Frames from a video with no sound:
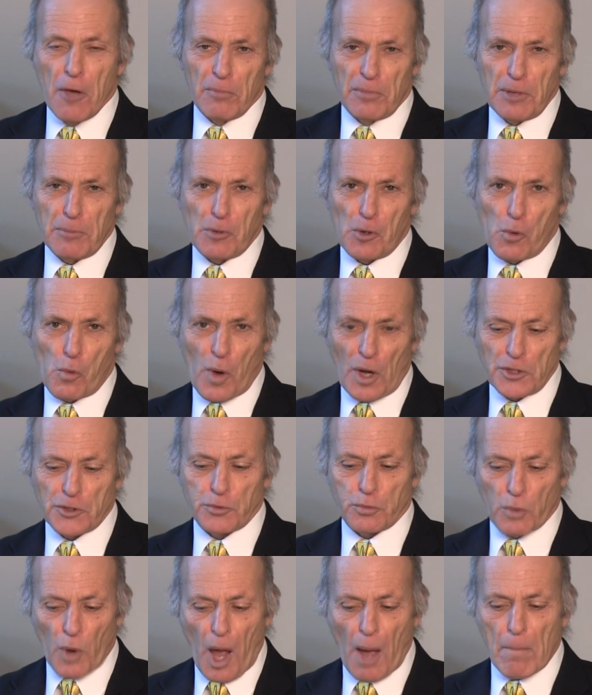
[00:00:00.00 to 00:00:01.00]
People
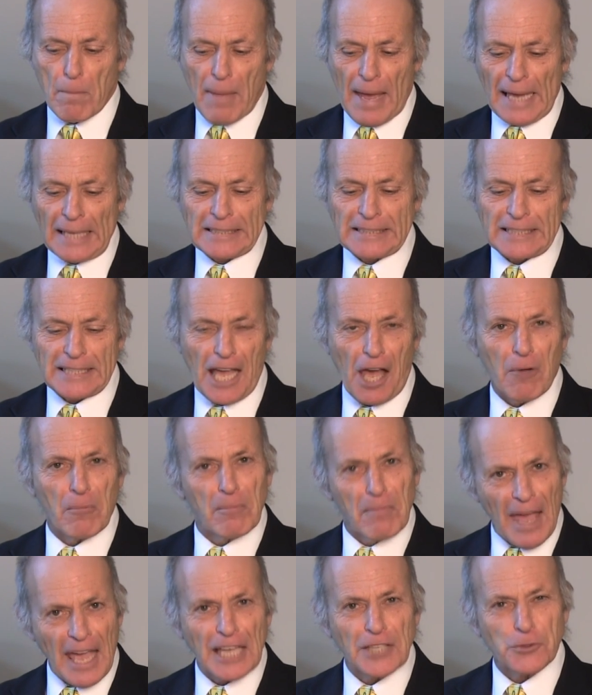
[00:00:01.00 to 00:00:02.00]
once robbed banks and now
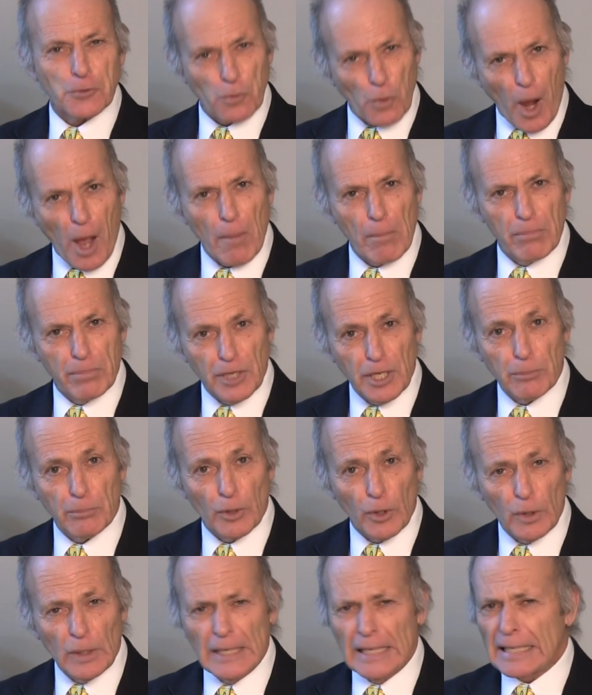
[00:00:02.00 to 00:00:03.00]
banks rob
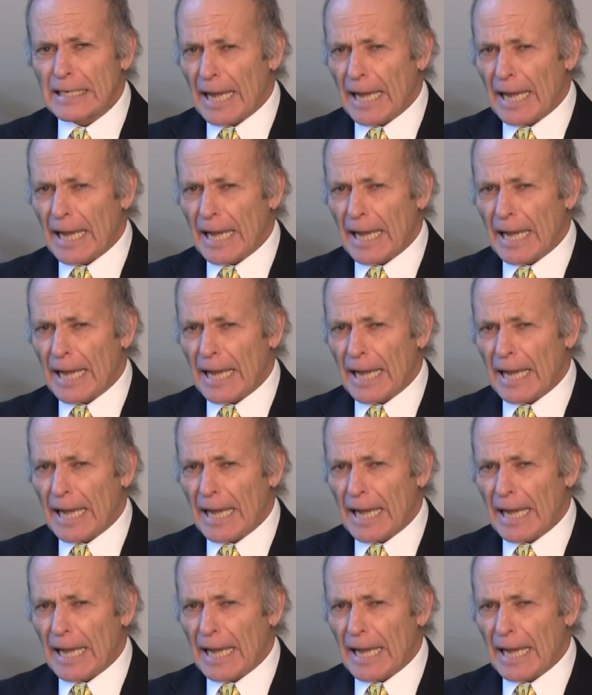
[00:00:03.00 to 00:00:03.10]
people.